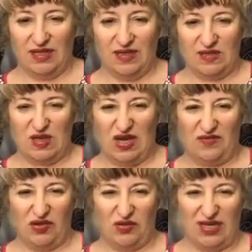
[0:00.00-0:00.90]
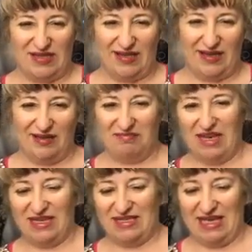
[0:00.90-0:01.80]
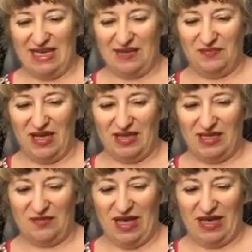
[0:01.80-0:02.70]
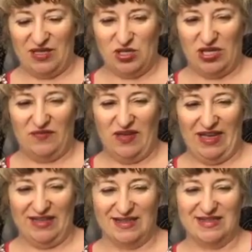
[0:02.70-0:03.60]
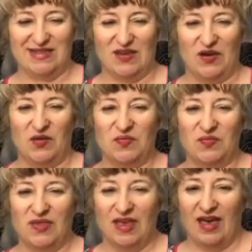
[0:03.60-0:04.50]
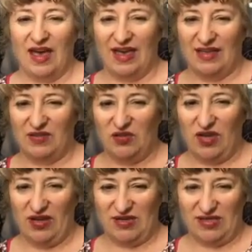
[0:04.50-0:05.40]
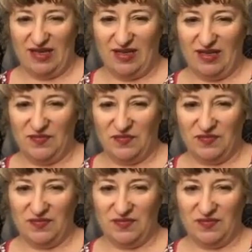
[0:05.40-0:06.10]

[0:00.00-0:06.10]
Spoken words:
Sorry for the rustling, I didn't take them out of the package in advance. So I got a new hair stick.